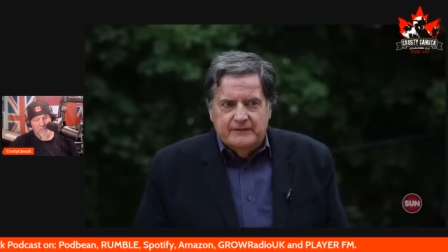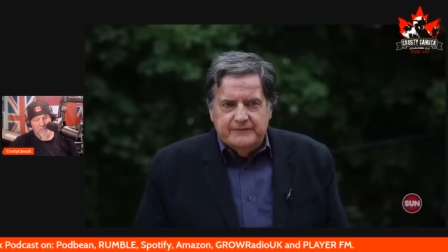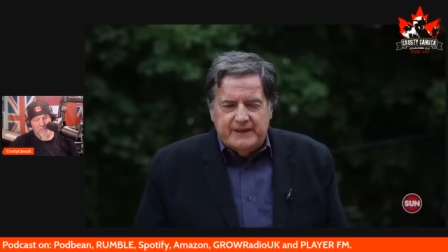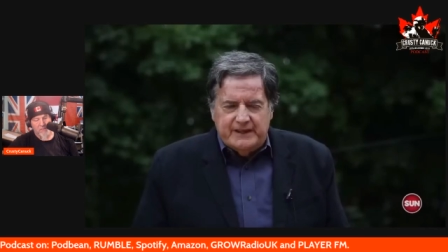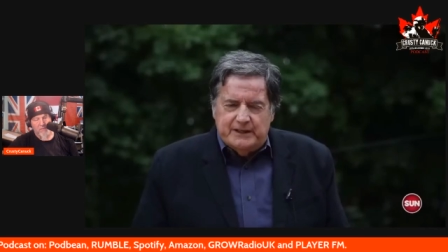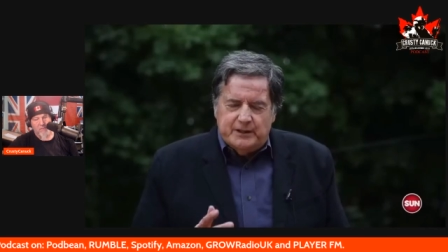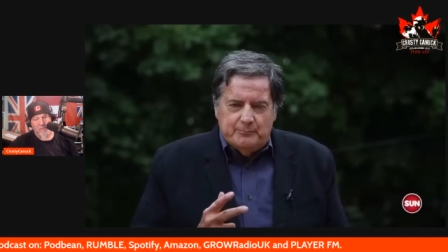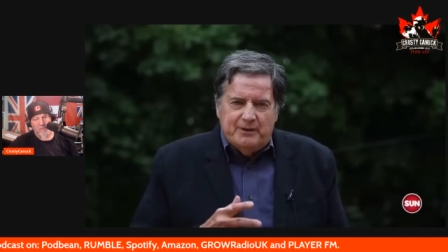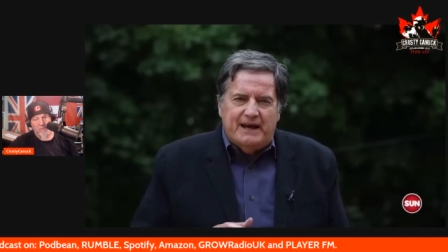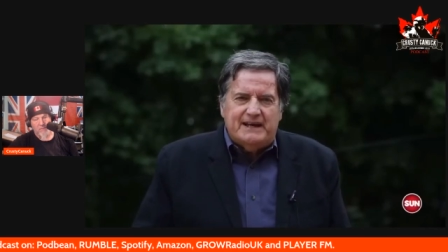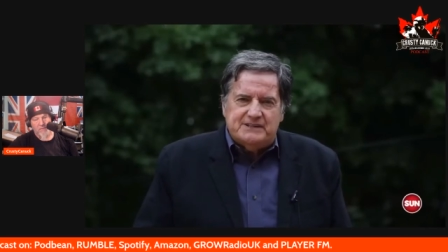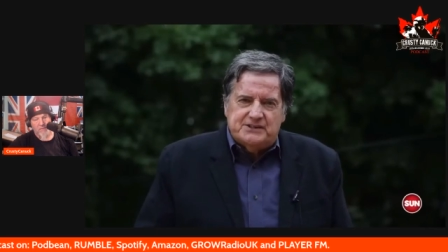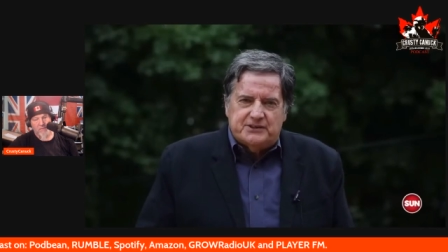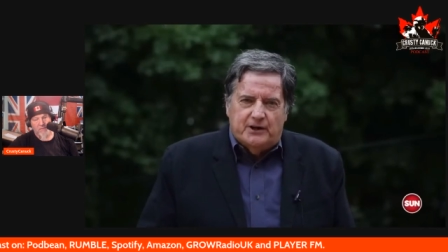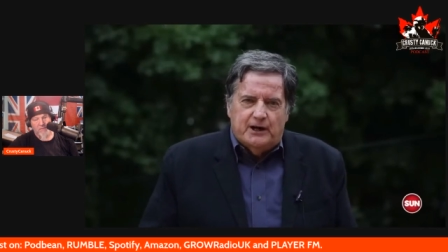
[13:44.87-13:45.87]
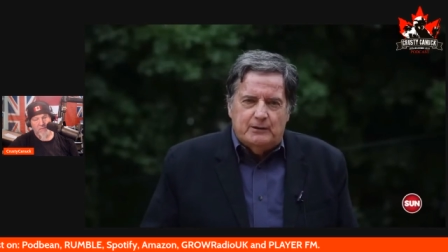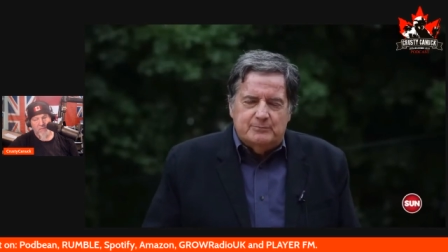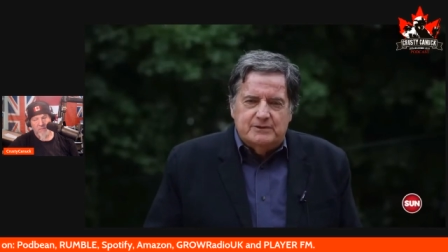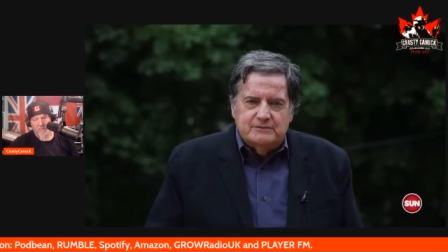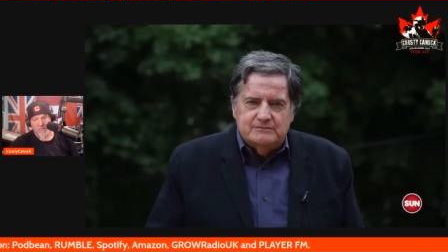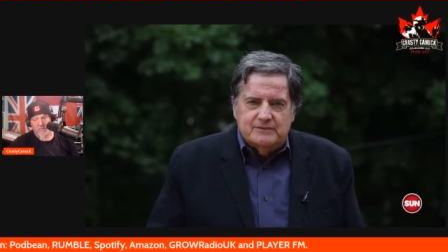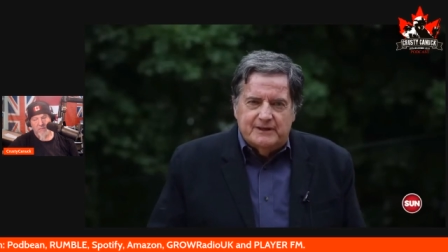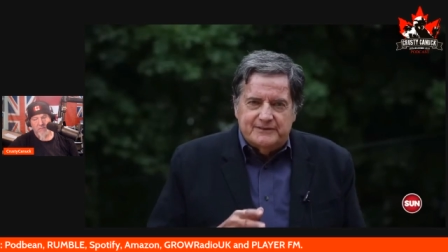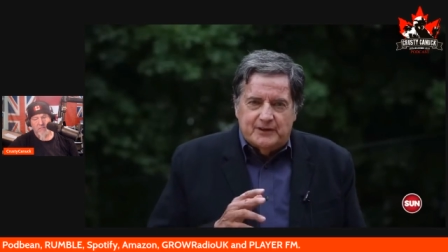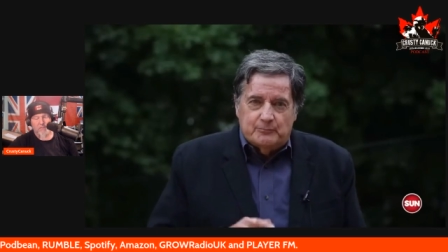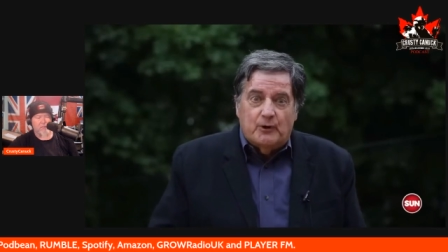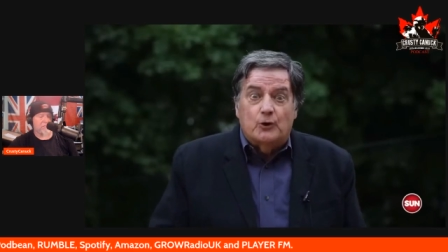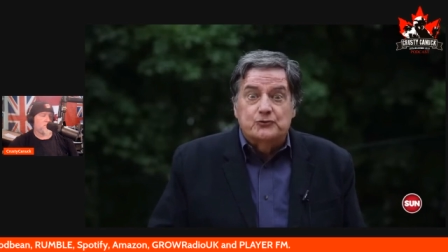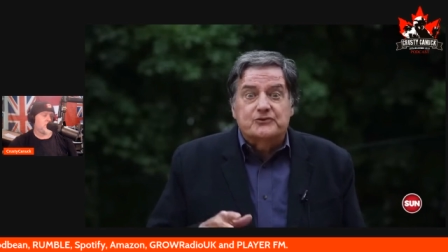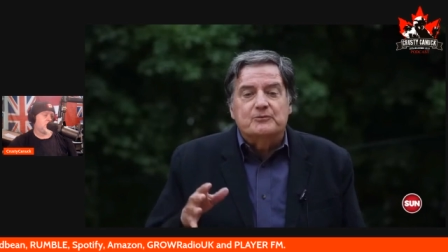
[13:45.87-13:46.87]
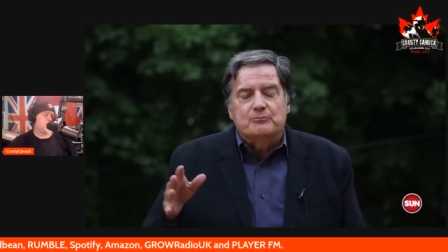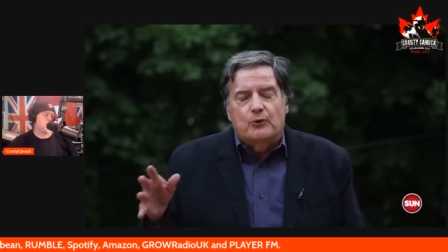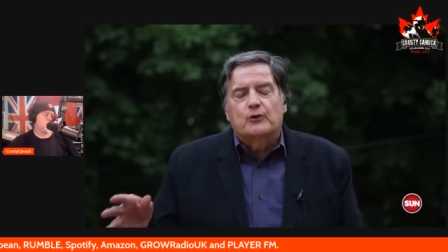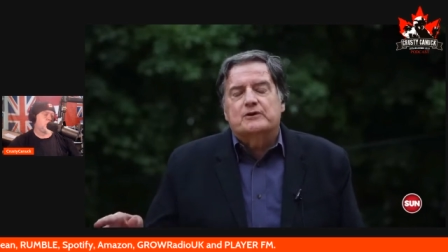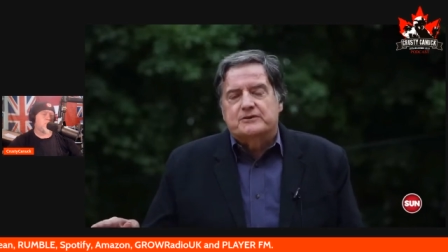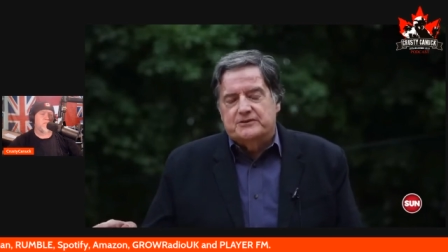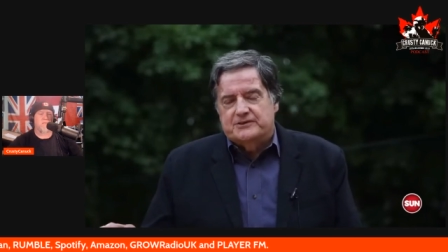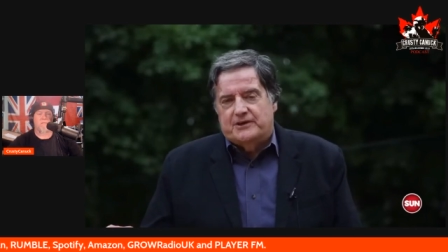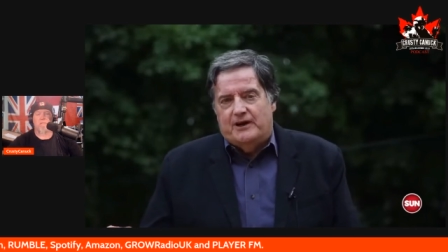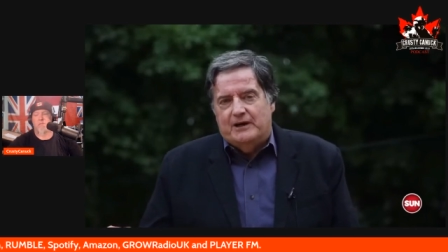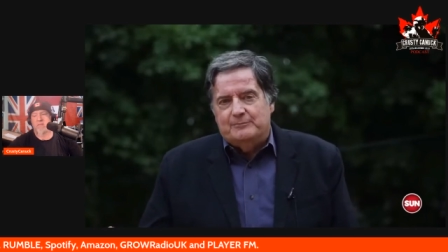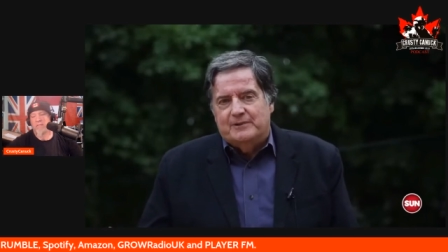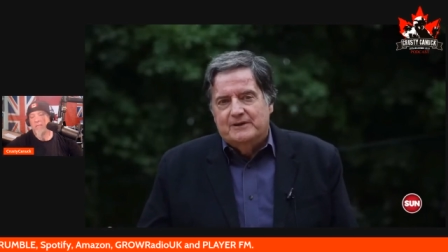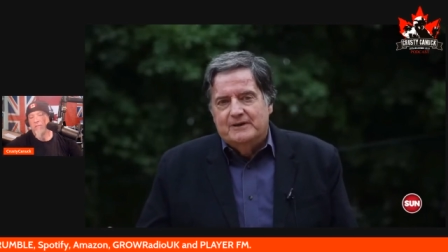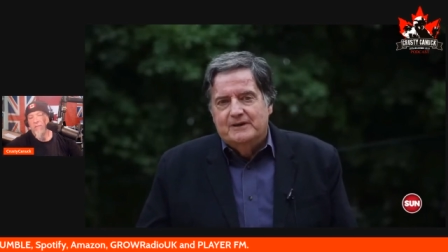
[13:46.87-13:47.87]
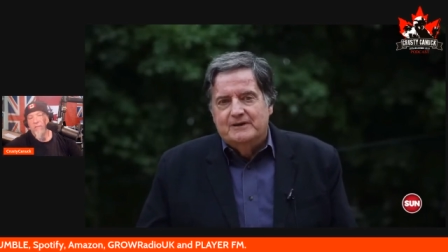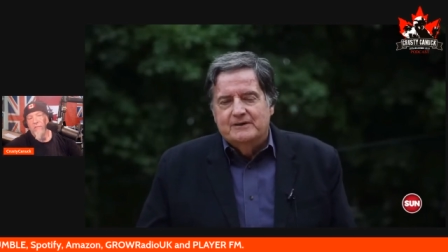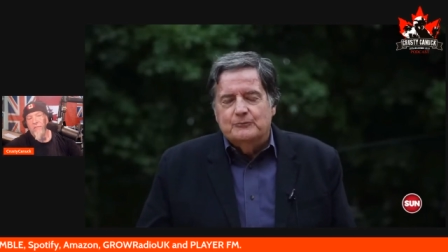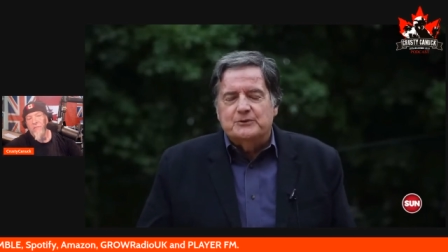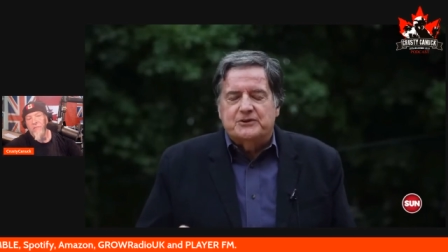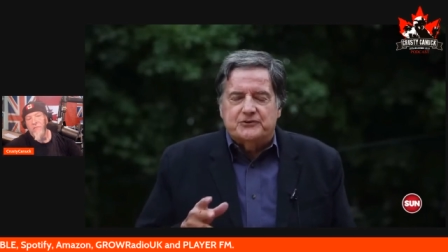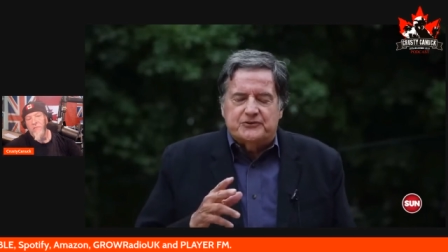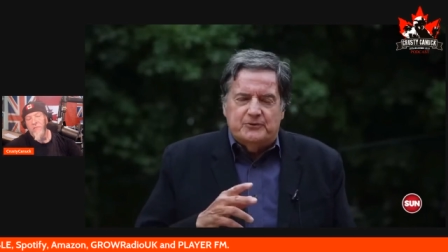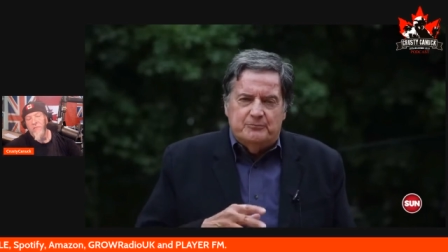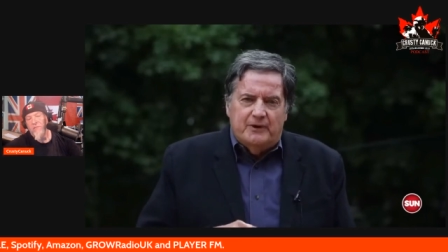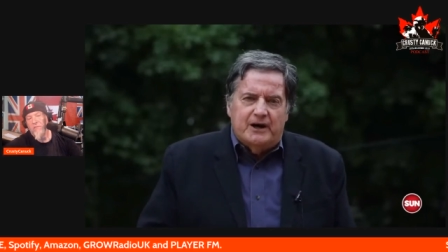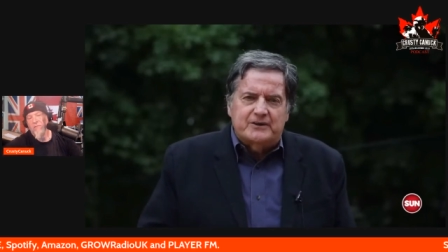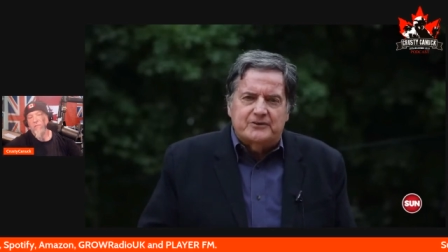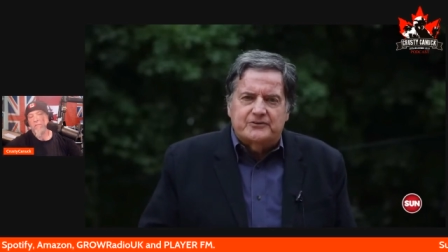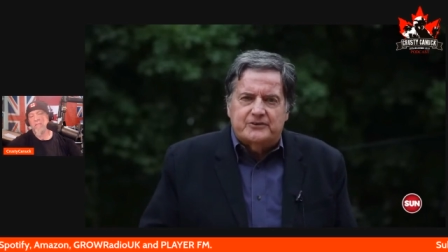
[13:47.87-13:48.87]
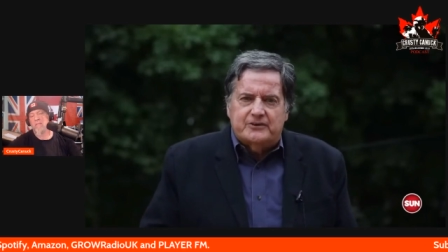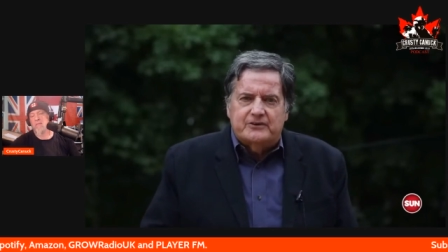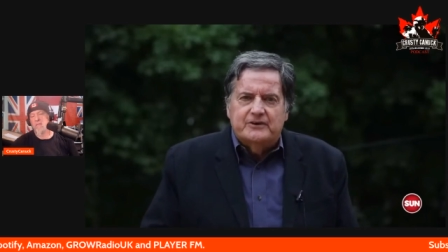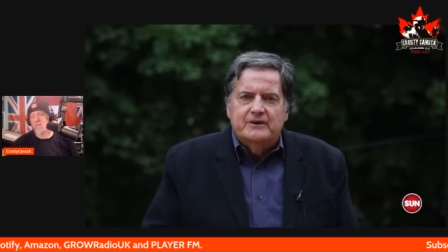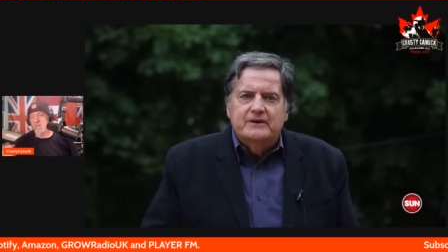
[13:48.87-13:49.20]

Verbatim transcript: they did a bad job on their most important job, which is to monitor